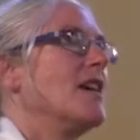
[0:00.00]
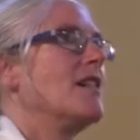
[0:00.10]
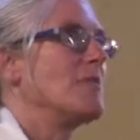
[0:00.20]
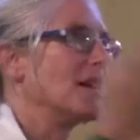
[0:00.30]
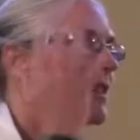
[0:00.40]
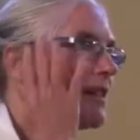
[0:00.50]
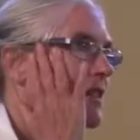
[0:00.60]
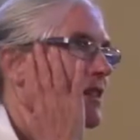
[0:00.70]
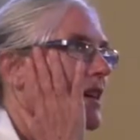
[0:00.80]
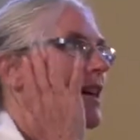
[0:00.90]
Oh my
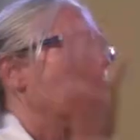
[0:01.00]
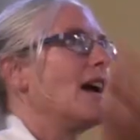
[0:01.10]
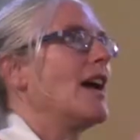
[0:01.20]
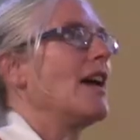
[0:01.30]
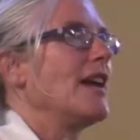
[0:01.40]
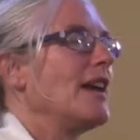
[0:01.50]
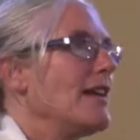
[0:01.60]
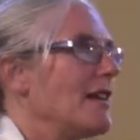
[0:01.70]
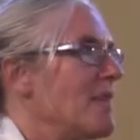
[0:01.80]
God, I